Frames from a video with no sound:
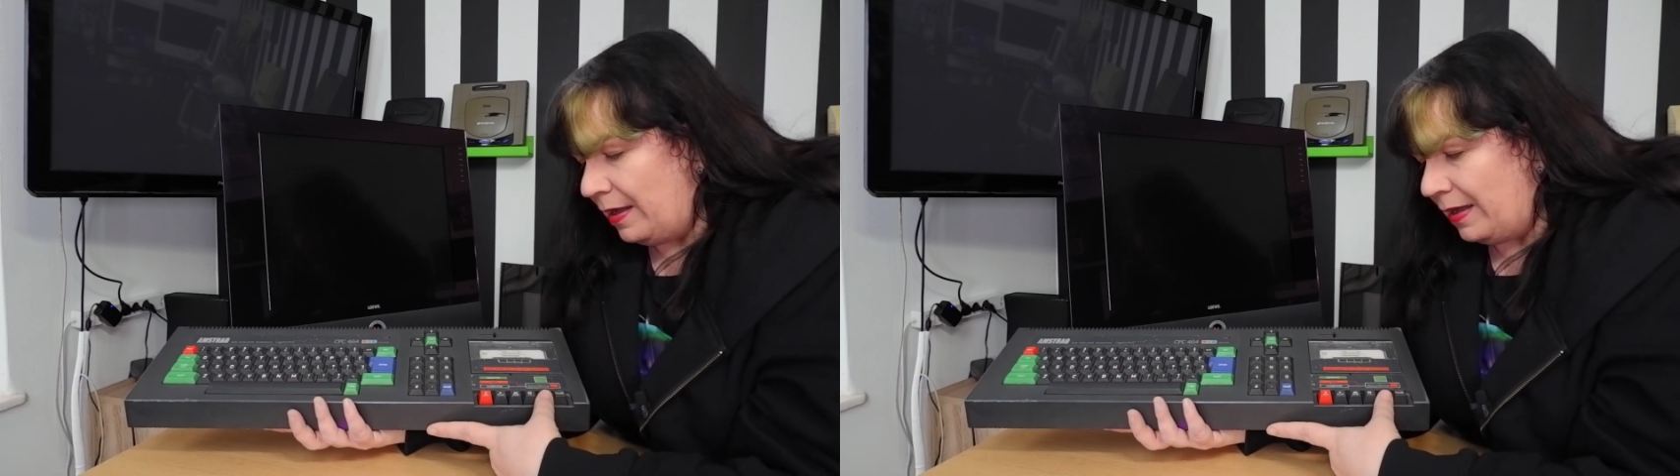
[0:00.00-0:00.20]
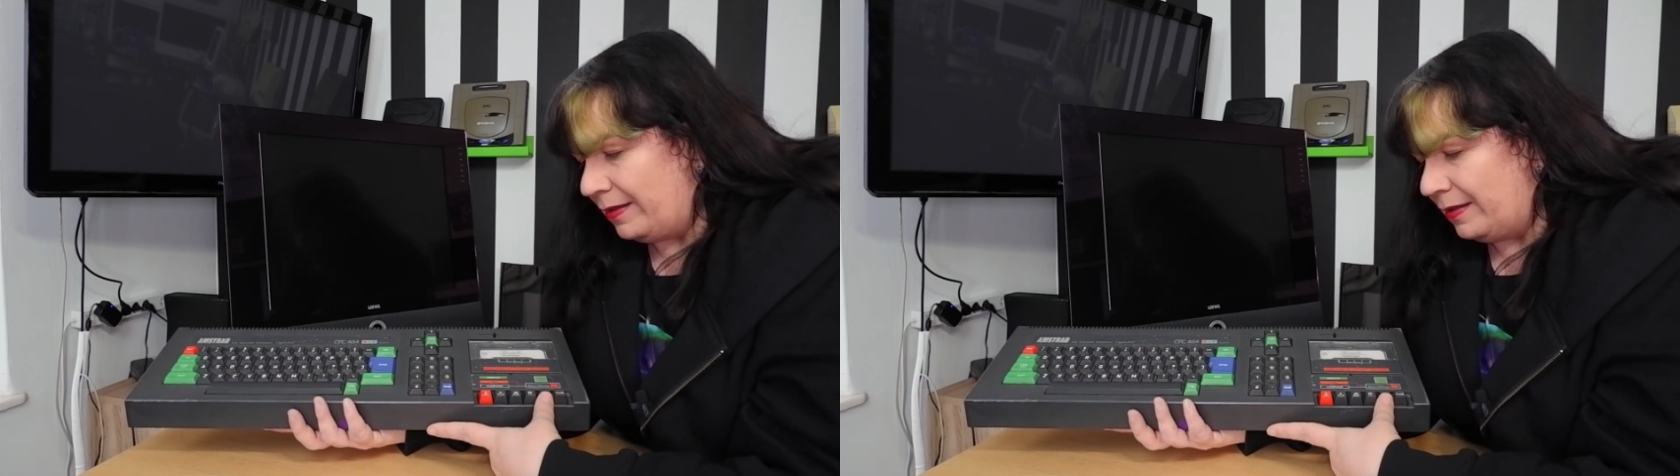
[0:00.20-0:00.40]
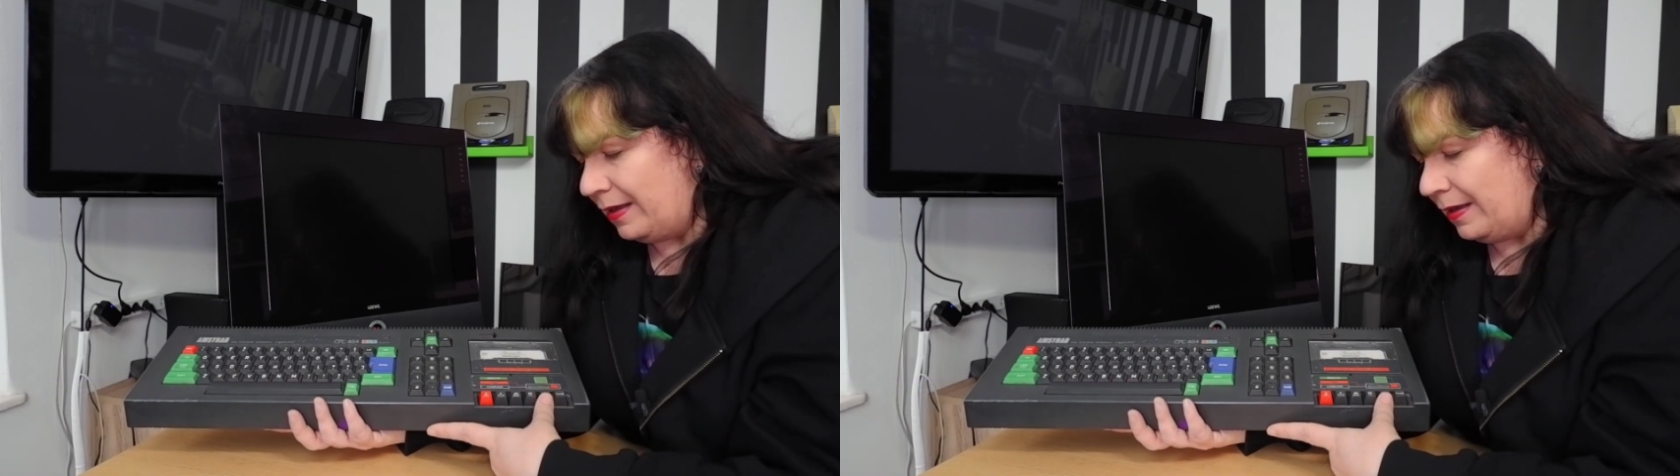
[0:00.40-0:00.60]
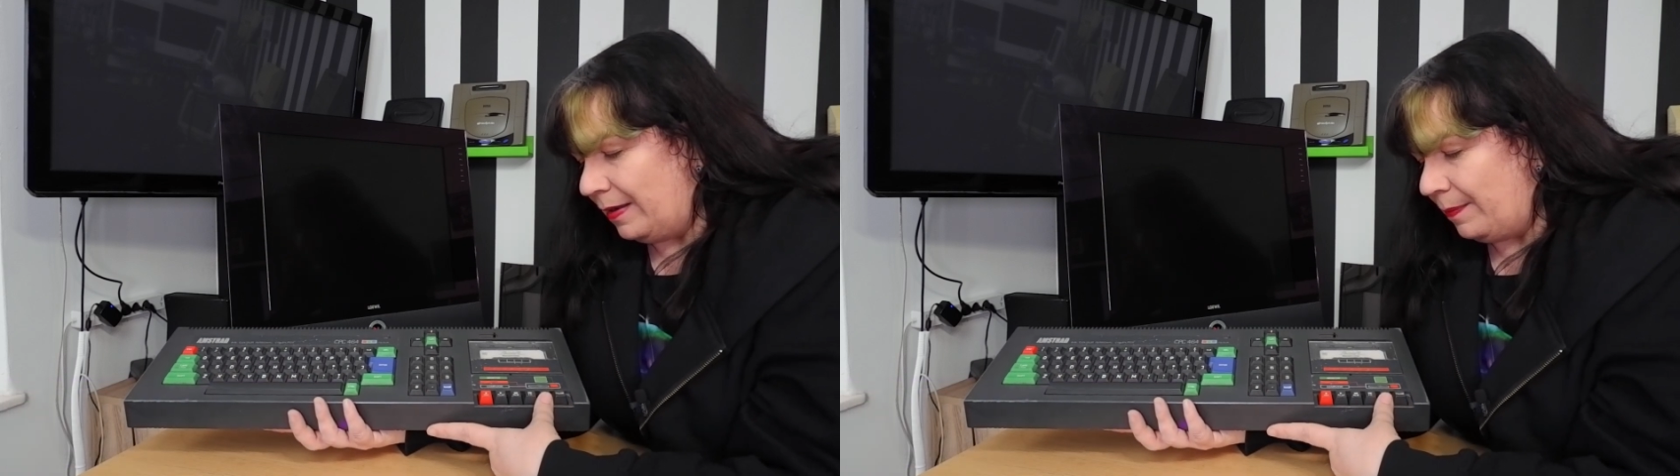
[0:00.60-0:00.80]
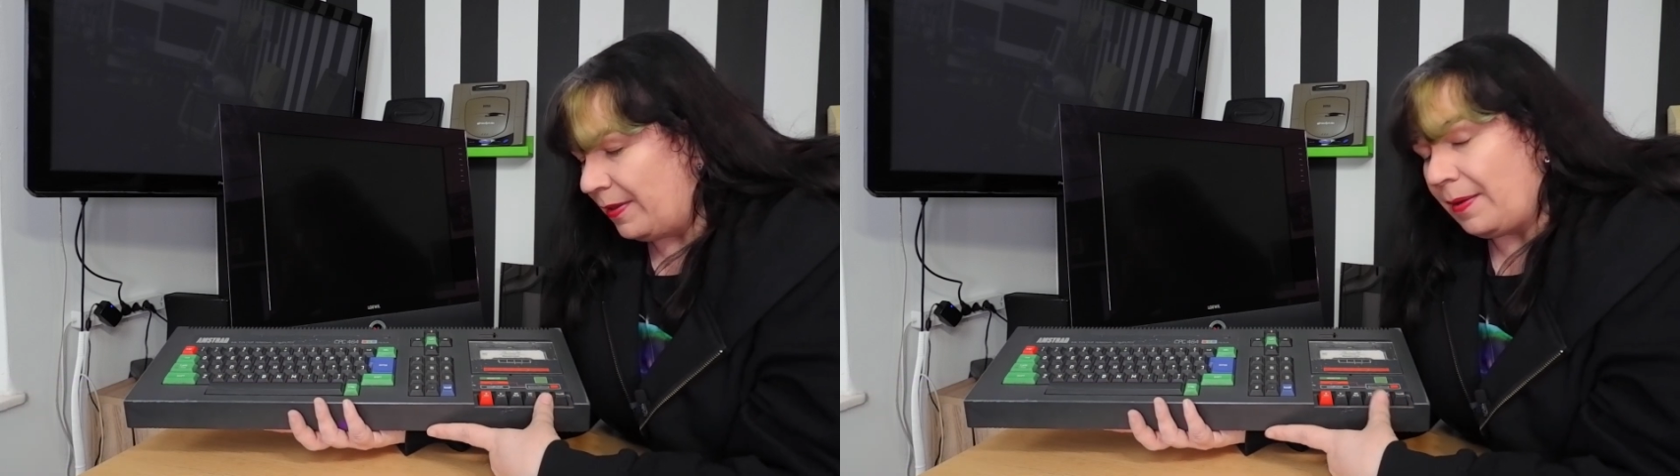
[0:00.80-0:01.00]
And
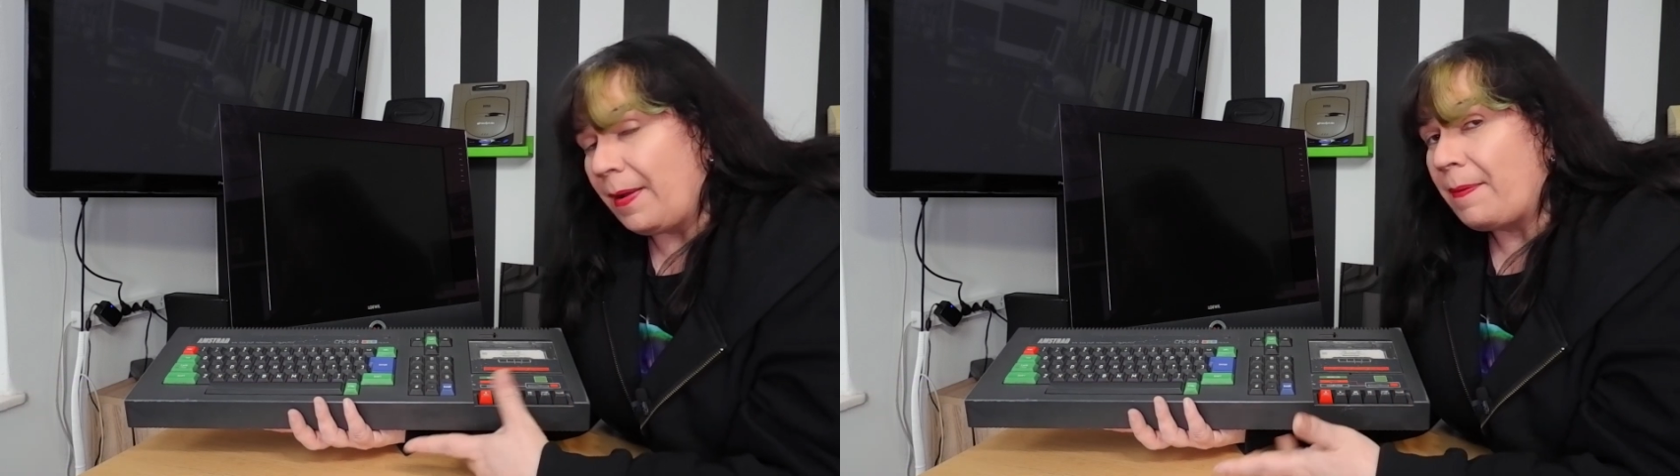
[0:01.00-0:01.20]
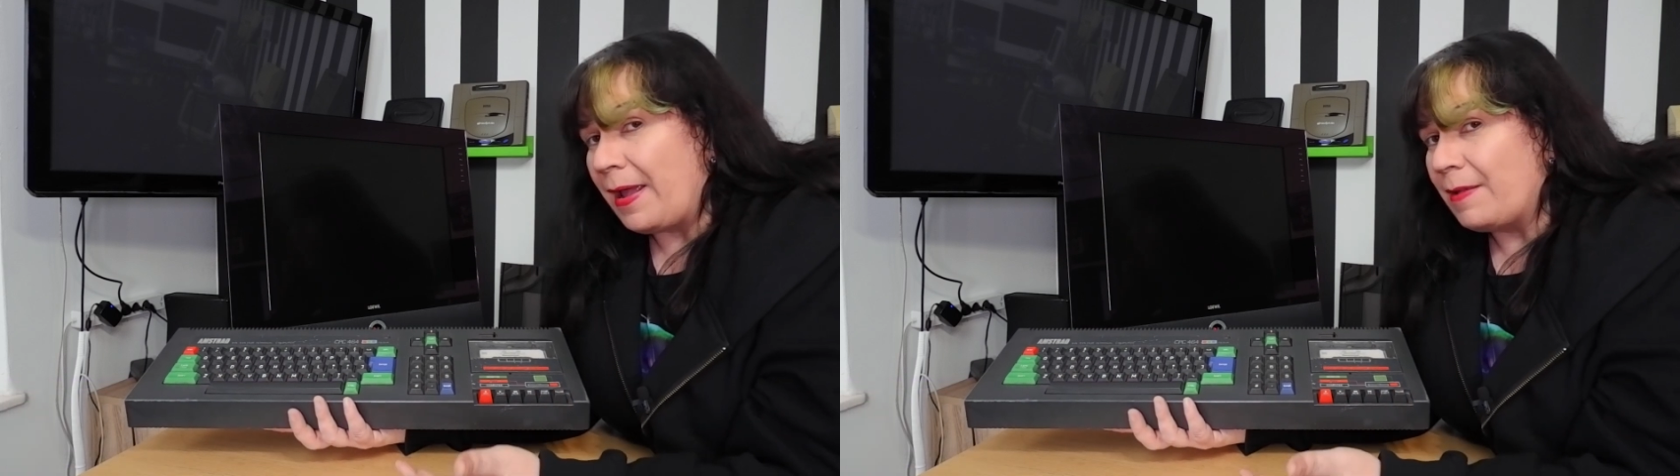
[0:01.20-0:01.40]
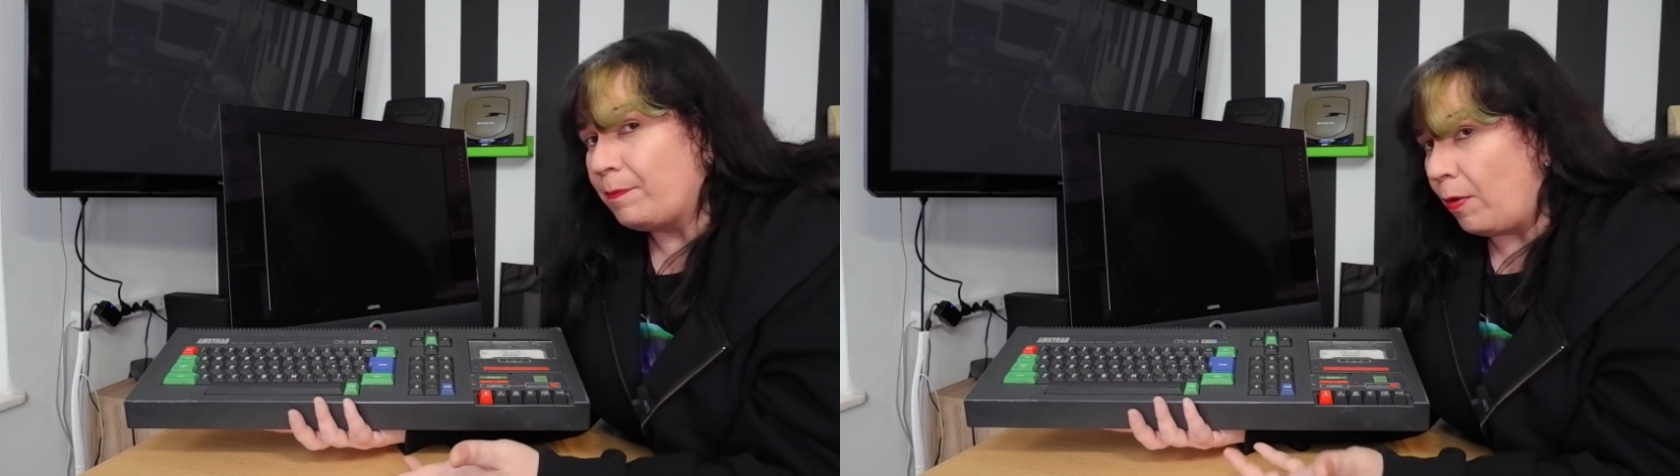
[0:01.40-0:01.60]
by the time I paid